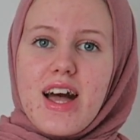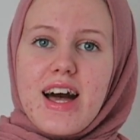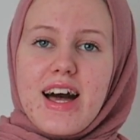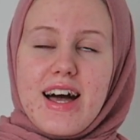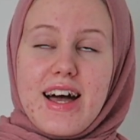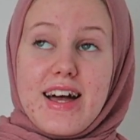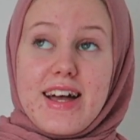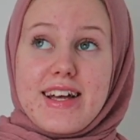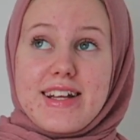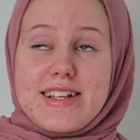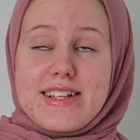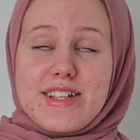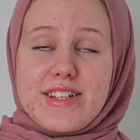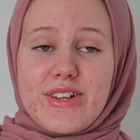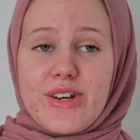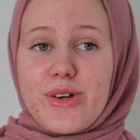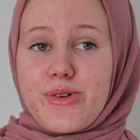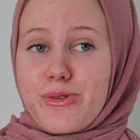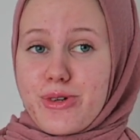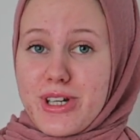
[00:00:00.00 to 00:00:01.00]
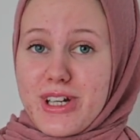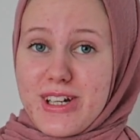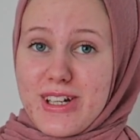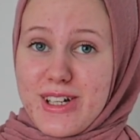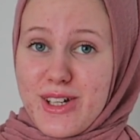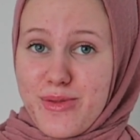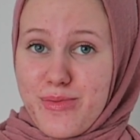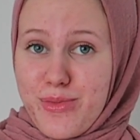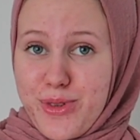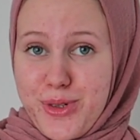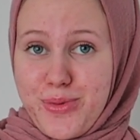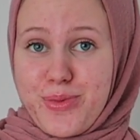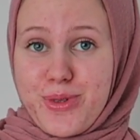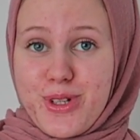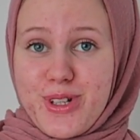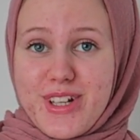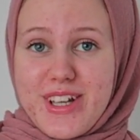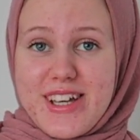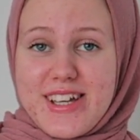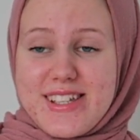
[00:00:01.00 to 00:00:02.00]
And I really like
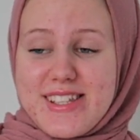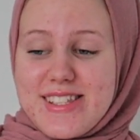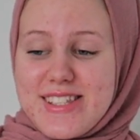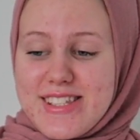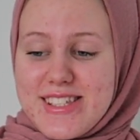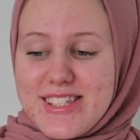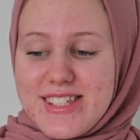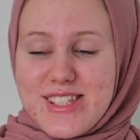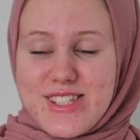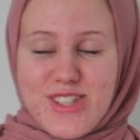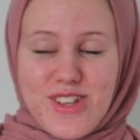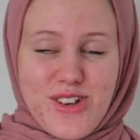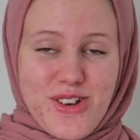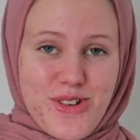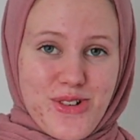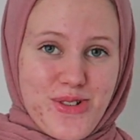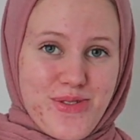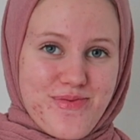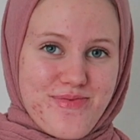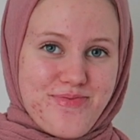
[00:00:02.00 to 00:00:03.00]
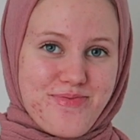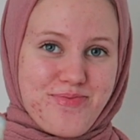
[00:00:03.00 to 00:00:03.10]
marble cases, so